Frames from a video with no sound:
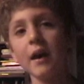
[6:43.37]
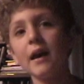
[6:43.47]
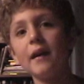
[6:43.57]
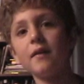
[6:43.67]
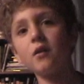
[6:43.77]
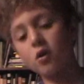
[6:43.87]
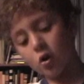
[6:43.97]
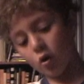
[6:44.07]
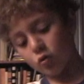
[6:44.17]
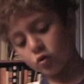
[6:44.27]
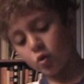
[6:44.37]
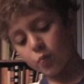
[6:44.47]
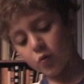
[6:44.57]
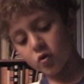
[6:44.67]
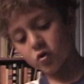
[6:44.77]
and the clone
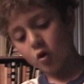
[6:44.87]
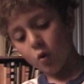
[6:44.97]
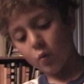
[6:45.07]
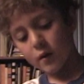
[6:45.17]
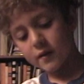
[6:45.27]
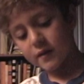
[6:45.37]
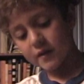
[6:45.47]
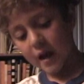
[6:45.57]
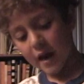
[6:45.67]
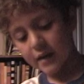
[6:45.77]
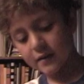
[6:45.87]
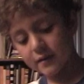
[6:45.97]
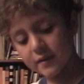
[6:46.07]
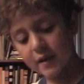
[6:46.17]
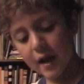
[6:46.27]
troopers was dead
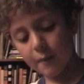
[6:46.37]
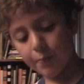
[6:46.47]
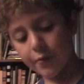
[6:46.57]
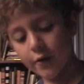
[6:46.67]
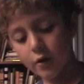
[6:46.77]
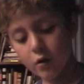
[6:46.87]
except